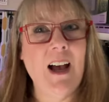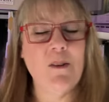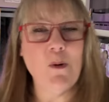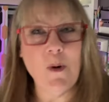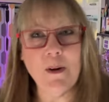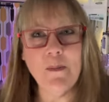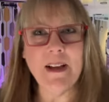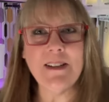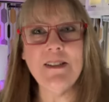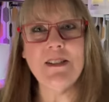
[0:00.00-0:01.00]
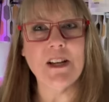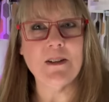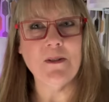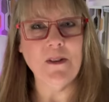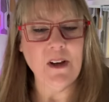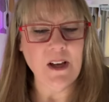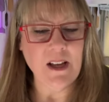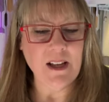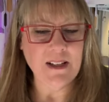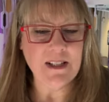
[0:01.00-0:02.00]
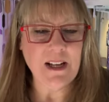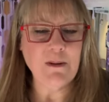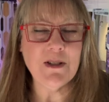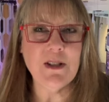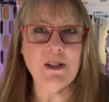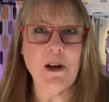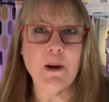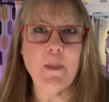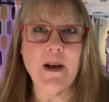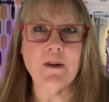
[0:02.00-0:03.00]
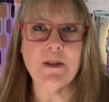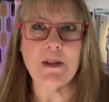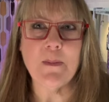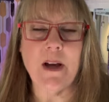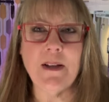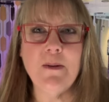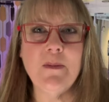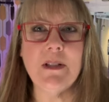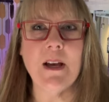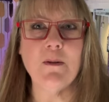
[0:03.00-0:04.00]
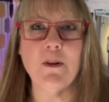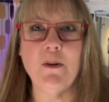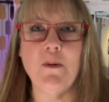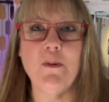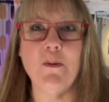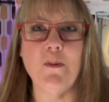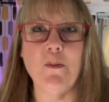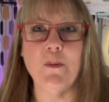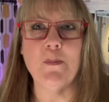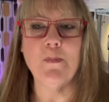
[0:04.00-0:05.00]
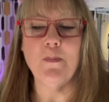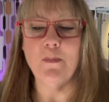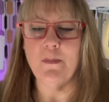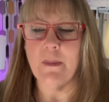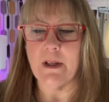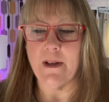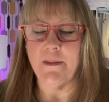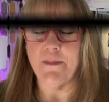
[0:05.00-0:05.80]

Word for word: well, welcome back to the channel. Uh, today I was going to talk about some items that you would... Okay.